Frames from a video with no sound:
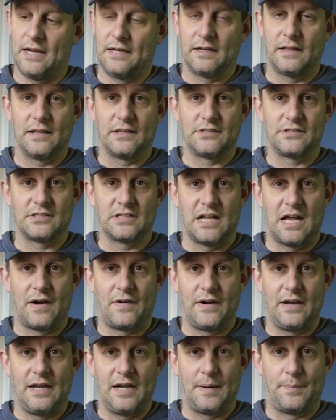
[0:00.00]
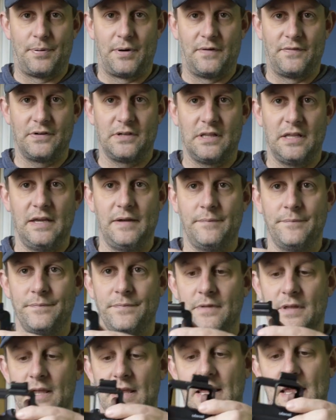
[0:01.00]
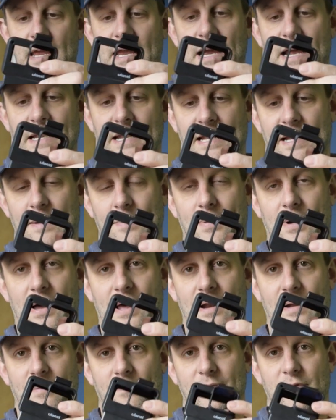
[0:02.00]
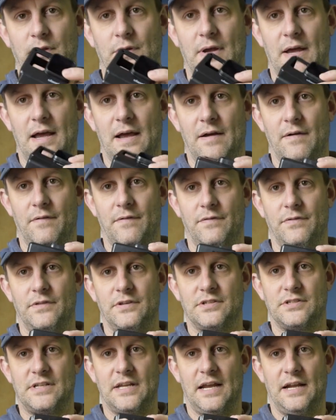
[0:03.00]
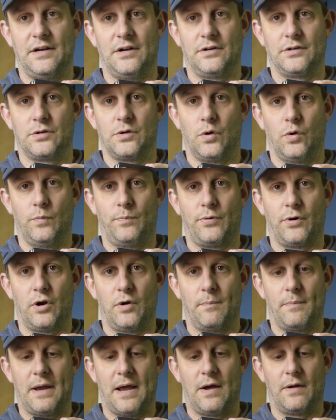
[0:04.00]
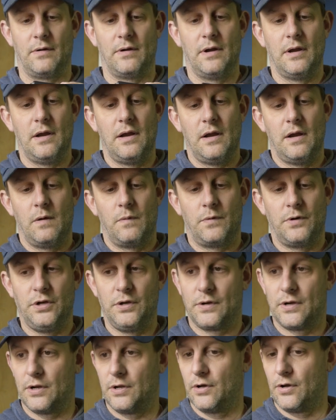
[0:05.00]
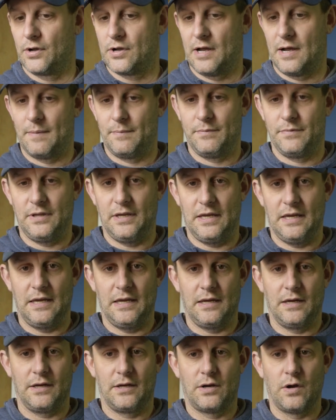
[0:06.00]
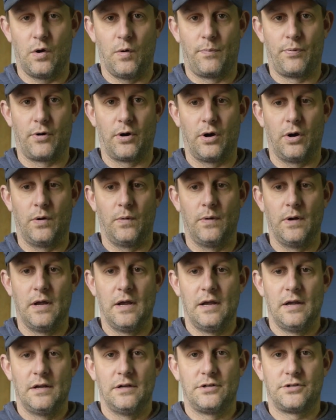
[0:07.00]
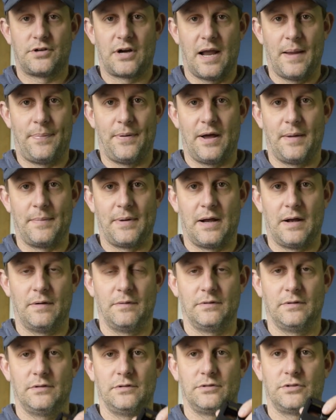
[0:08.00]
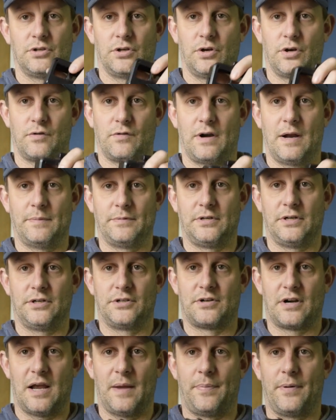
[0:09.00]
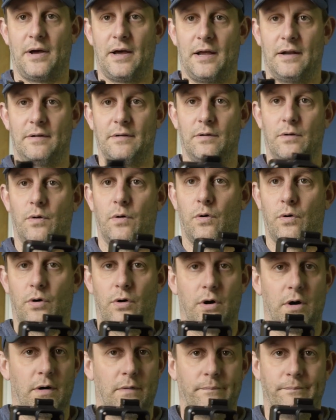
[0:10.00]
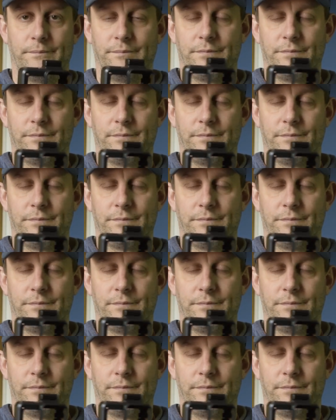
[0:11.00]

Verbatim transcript: into the slot right here perfectly, and on the bottom you have the standard GoPro mount, where you can hook up the GoPro tripod mount to hook right up to your tripod or